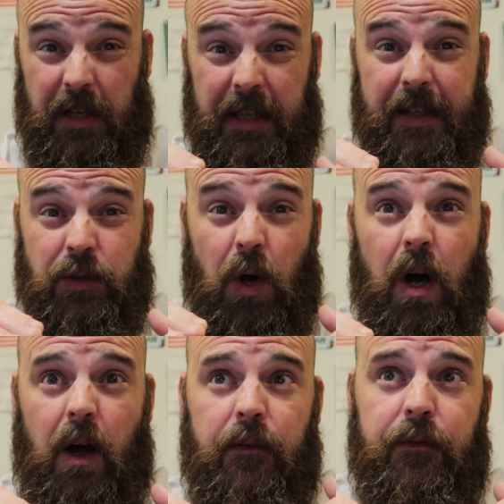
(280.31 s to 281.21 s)
clicked
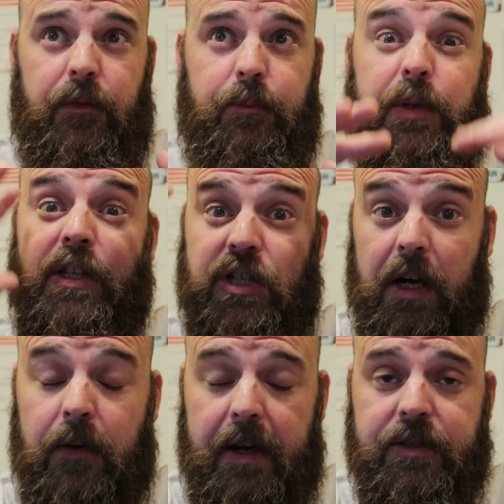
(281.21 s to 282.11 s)
off, but the
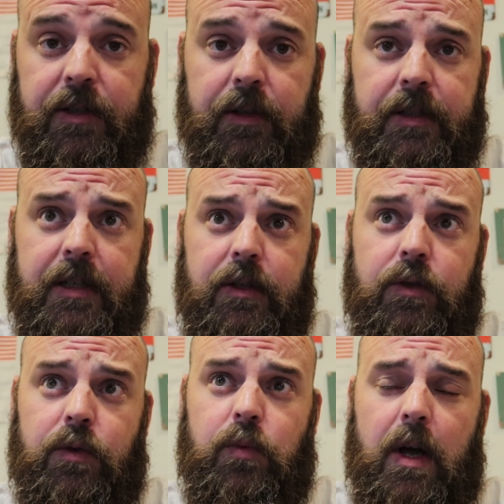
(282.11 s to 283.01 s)
generator still continued
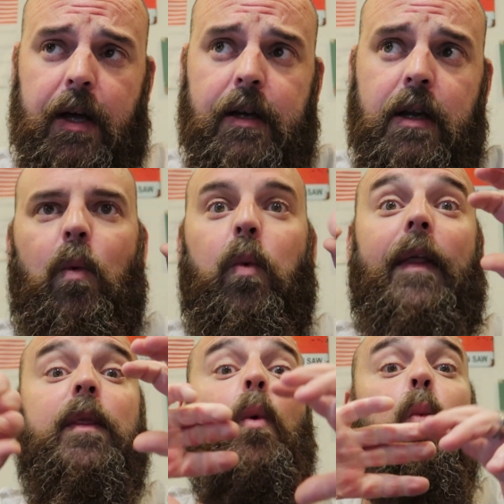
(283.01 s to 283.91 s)
to run
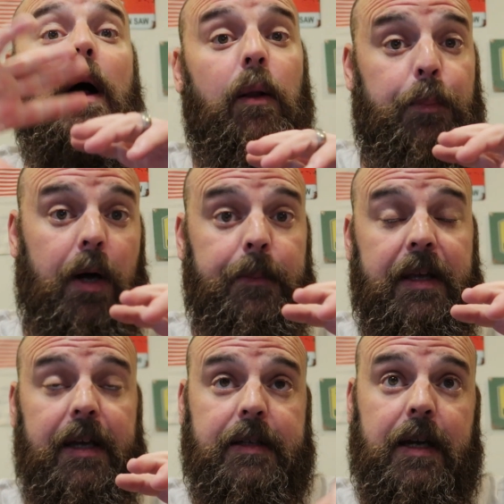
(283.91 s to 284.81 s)
when the well pump
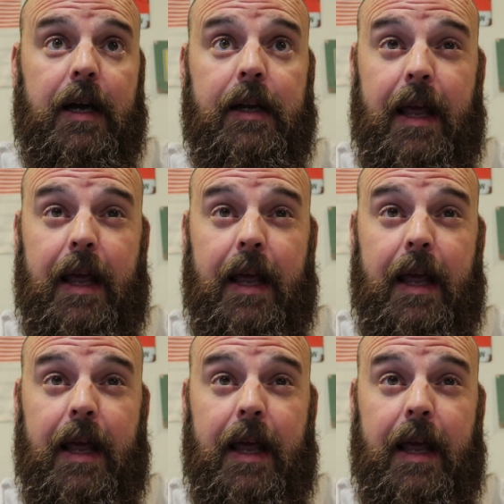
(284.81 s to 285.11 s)
kicked on.